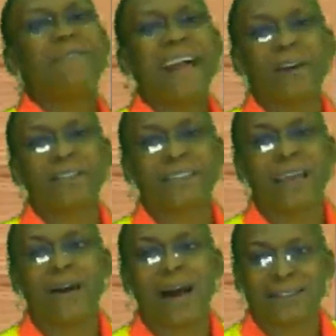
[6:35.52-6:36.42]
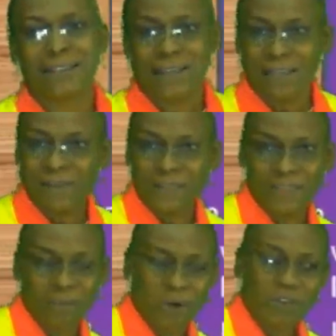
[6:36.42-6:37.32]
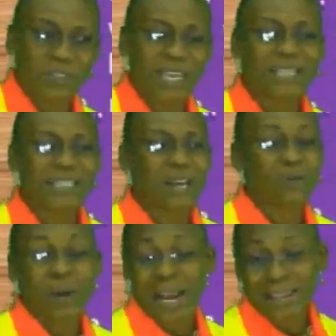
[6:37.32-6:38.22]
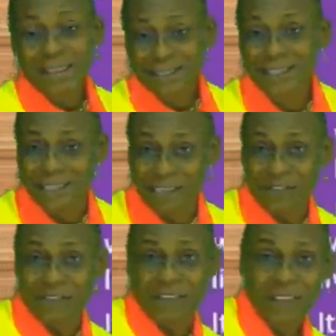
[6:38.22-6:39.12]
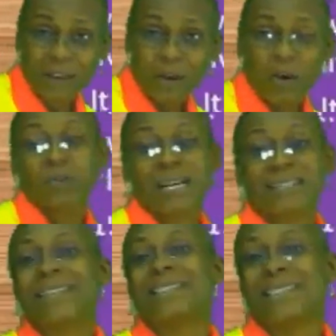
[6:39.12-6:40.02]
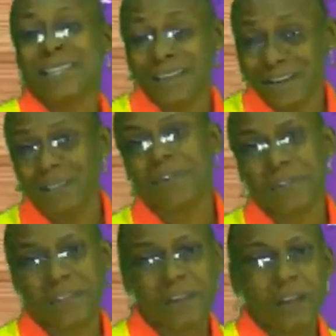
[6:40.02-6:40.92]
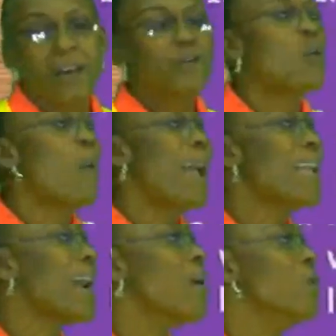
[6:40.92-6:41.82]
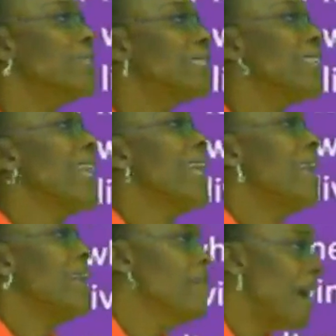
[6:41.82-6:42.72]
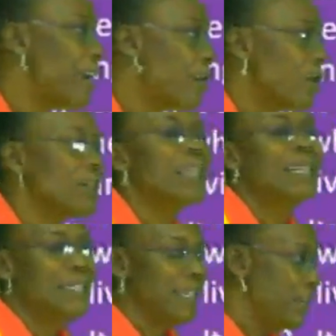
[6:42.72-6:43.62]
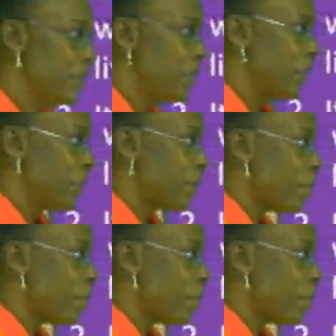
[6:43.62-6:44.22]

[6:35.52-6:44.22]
virus now as a living thing, because we said you can either say it's a living thing or you can say it is a non-living thing. So why can we say a virus is a living thing?